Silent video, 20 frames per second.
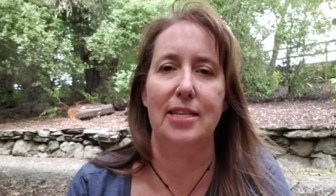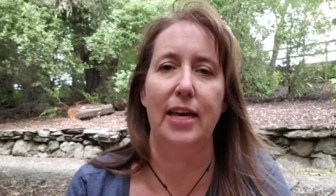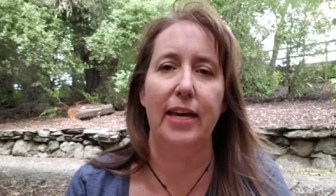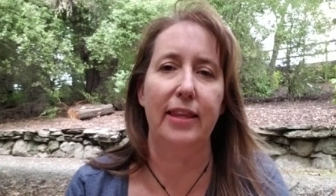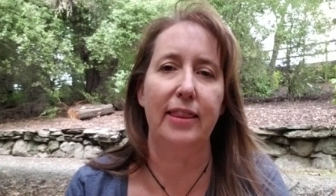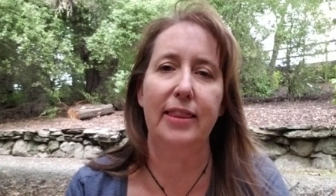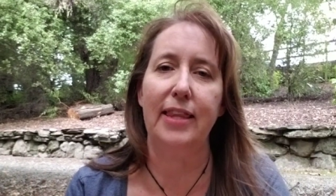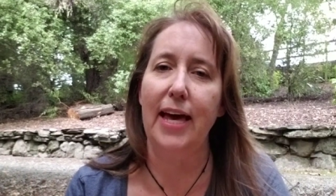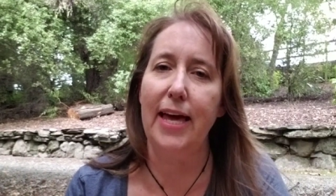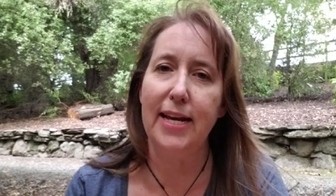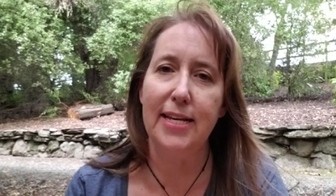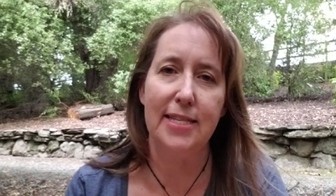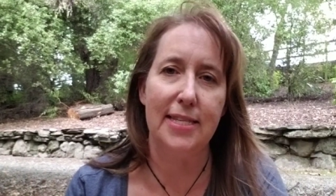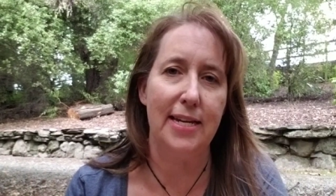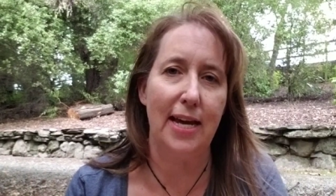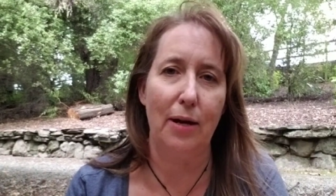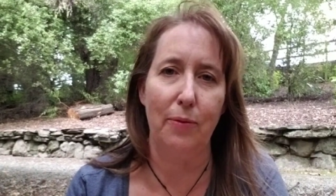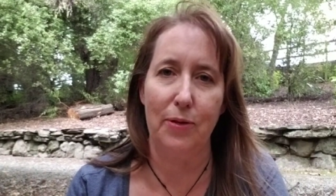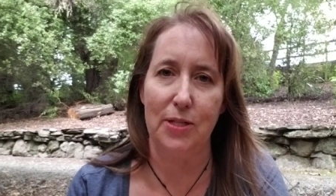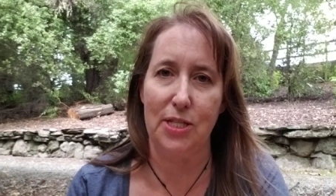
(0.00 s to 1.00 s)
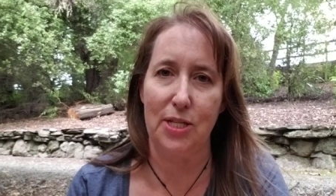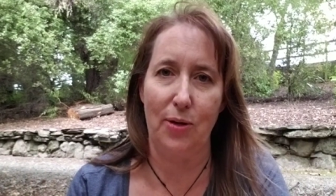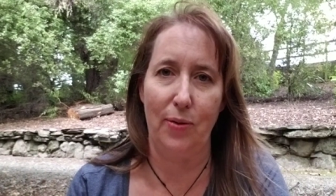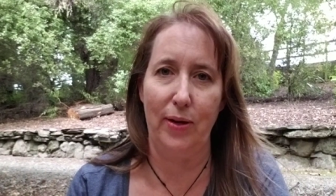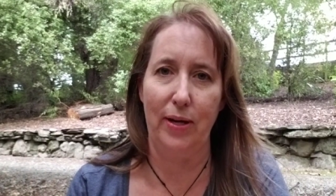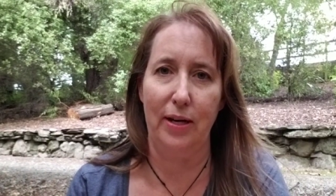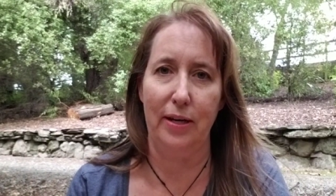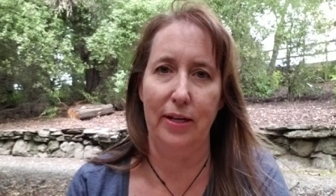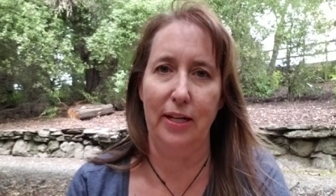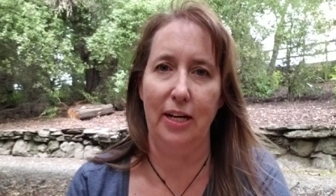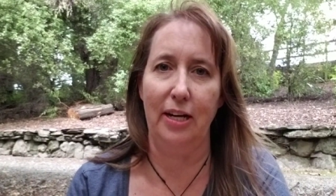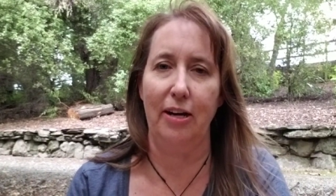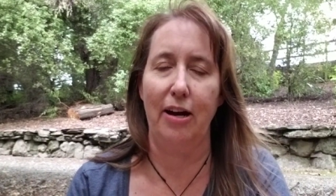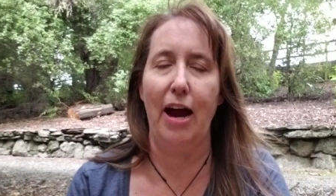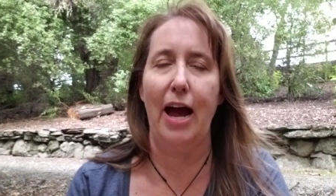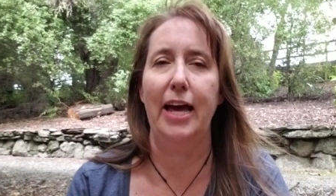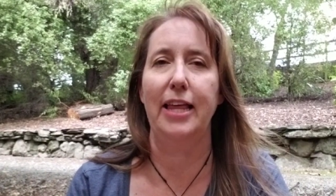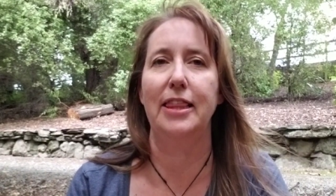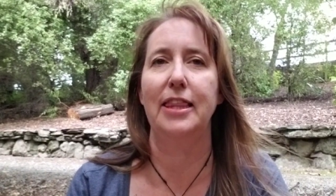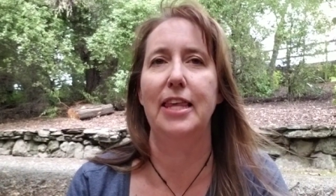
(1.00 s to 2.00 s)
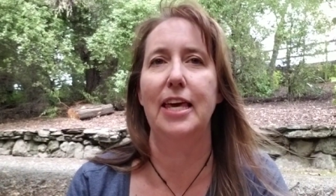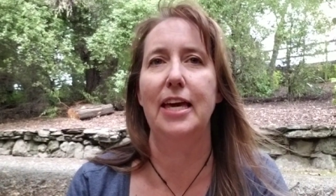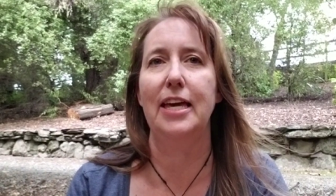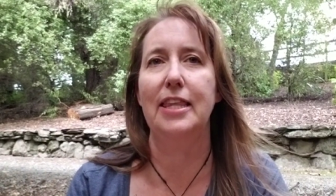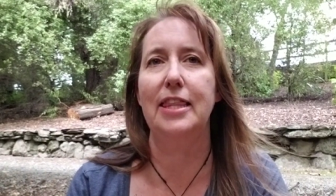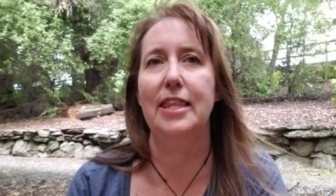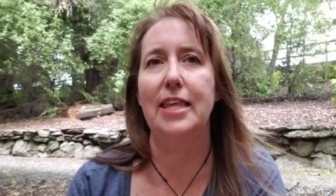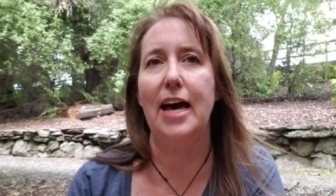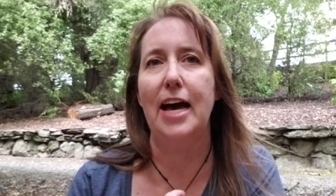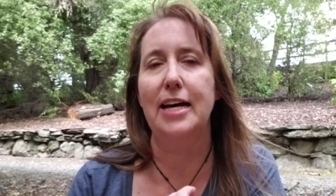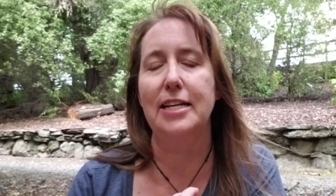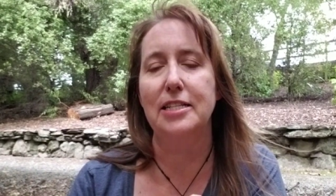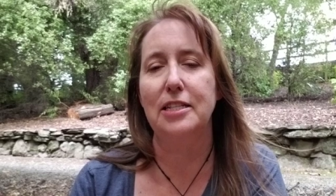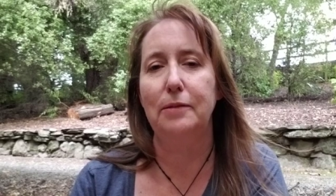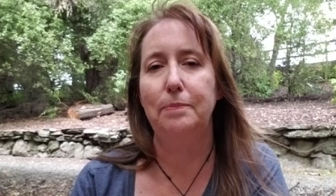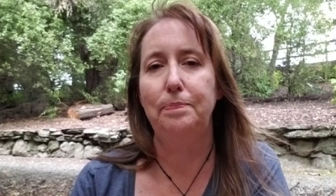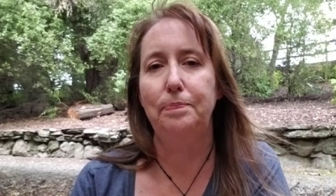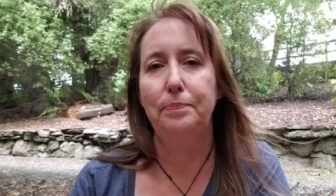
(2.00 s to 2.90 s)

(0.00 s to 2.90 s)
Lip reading: Like, that is not what's going on here. I think that